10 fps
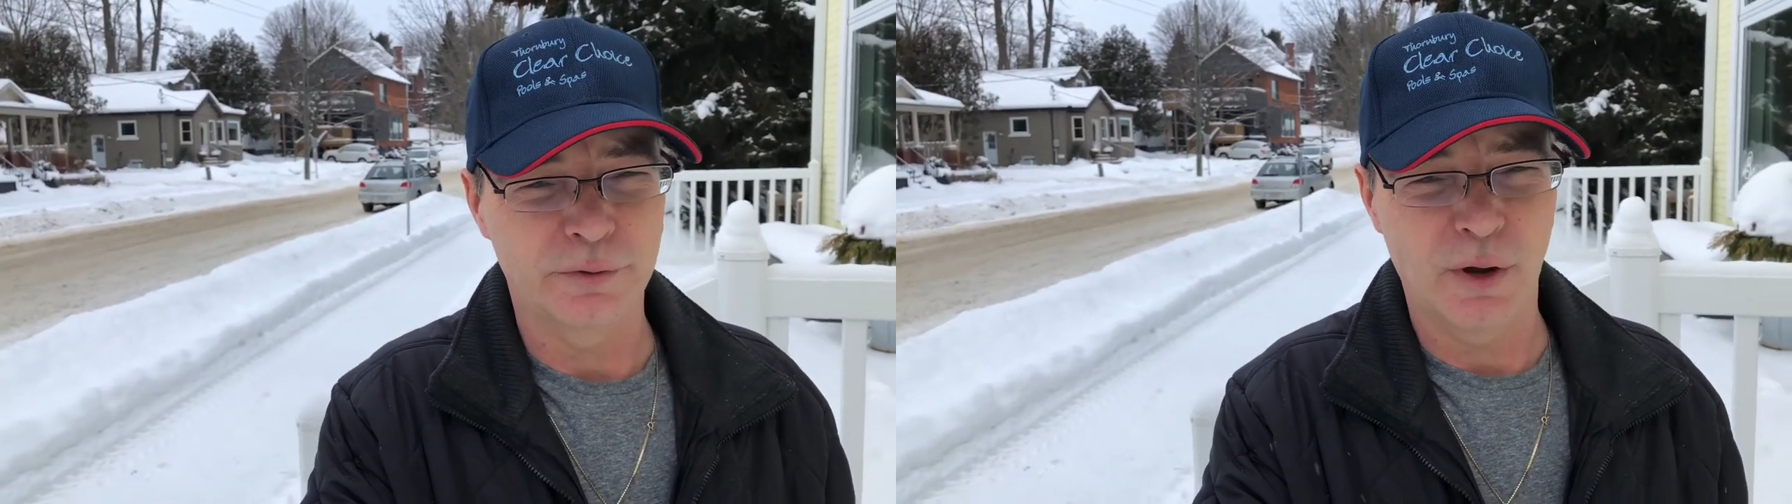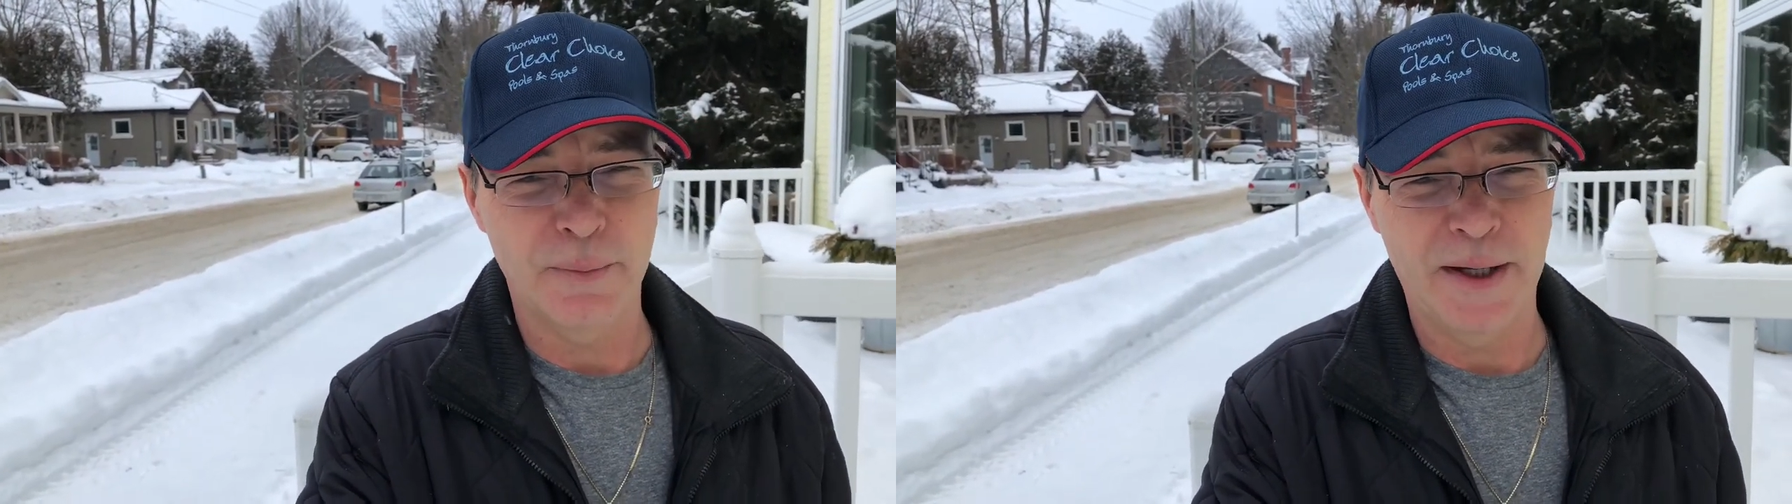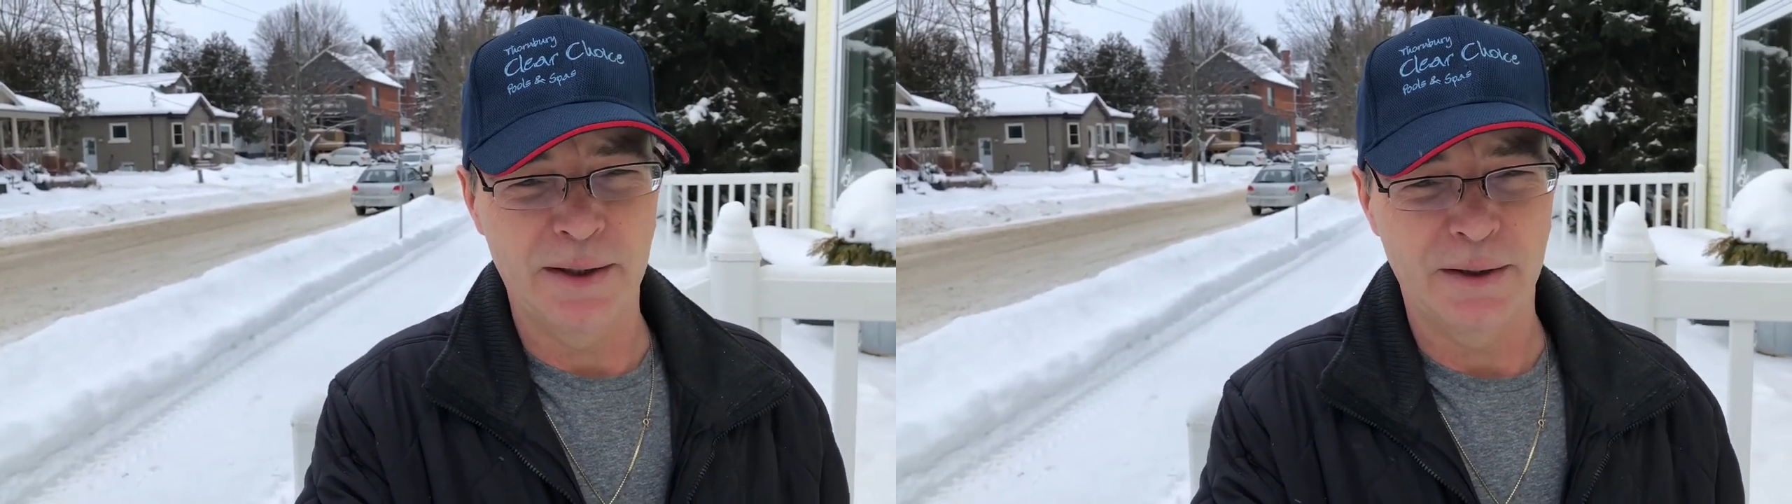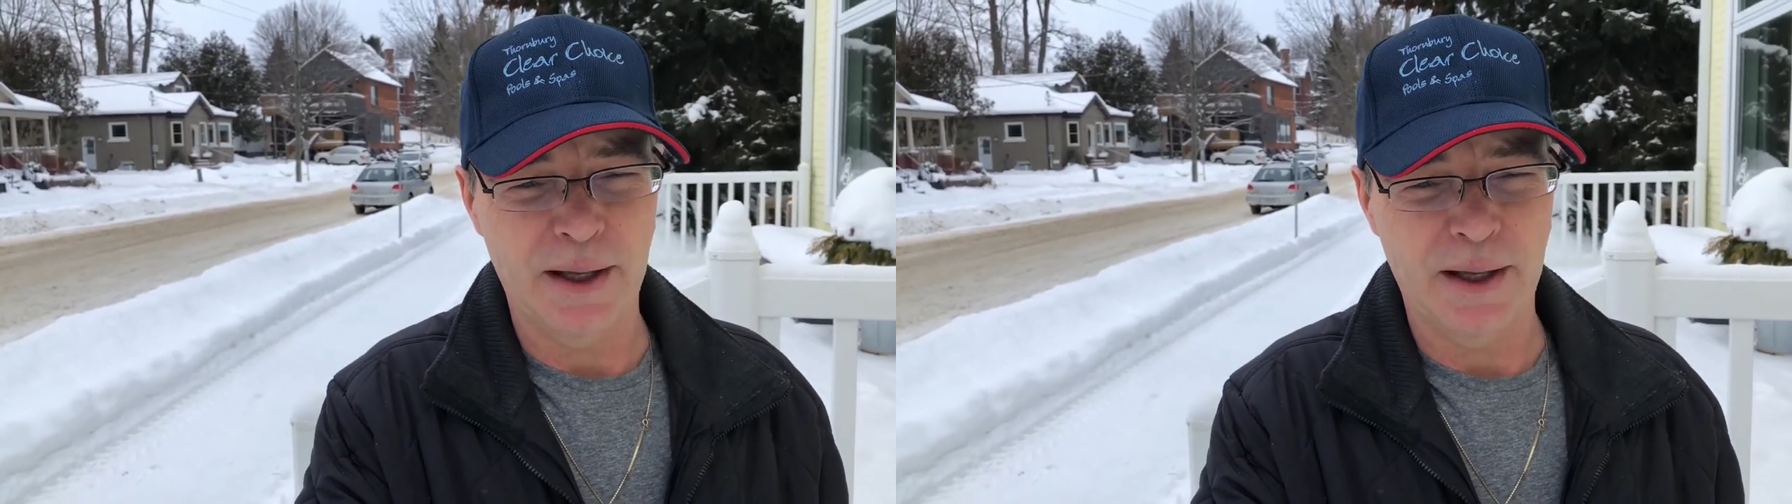of all my